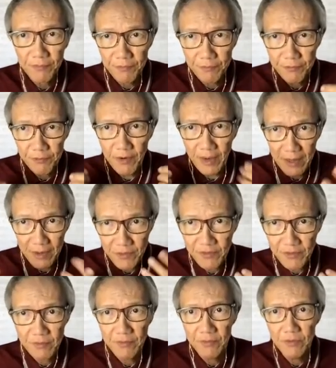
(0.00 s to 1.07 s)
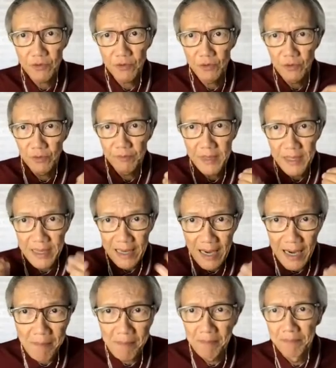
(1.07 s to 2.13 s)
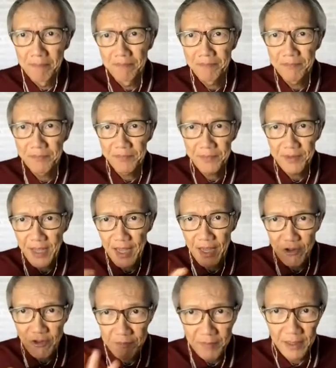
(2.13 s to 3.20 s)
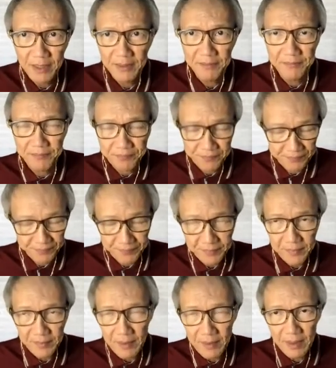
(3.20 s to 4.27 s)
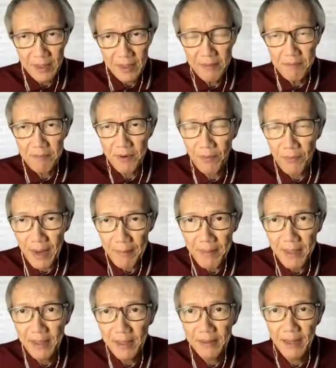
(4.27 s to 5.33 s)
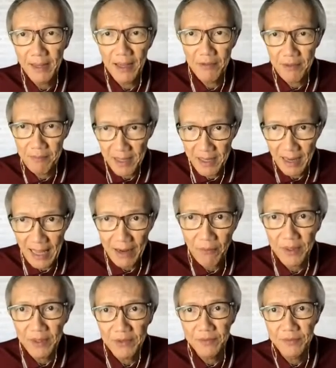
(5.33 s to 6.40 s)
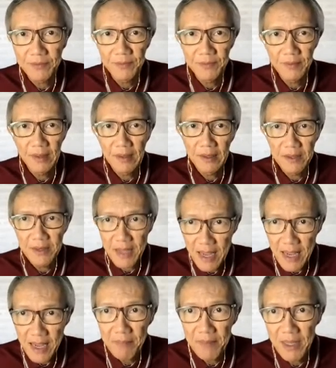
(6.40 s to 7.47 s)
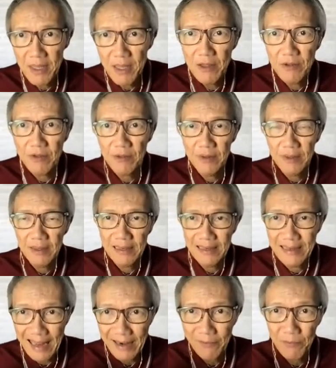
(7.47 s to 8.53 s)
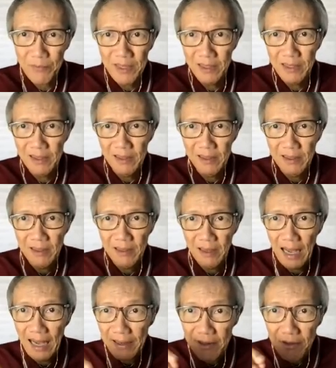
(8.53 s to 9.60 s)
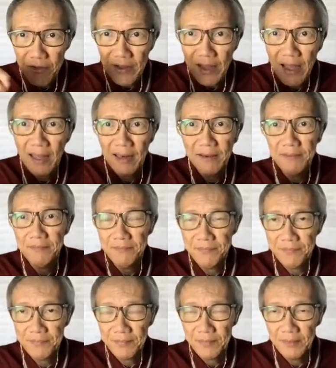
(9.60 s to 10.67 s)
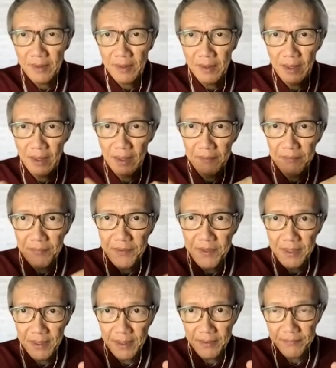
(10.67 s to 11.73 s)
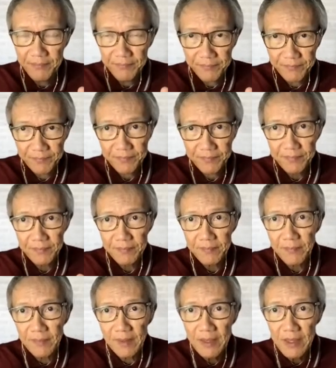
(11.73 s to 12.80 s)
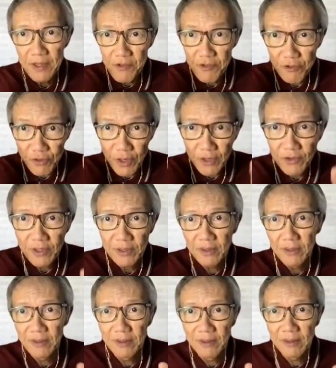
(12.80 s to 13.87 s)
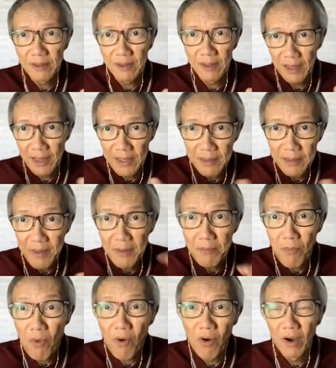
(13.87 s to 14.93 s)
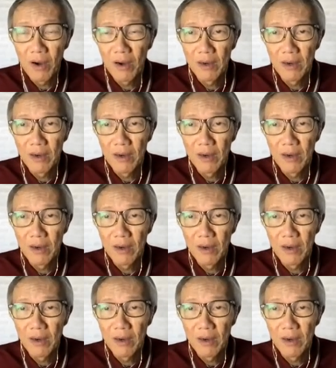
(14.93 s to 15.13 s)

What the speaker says: for us to become the expert in programming assembly language. The aim is that we understand the instruction a little bit more,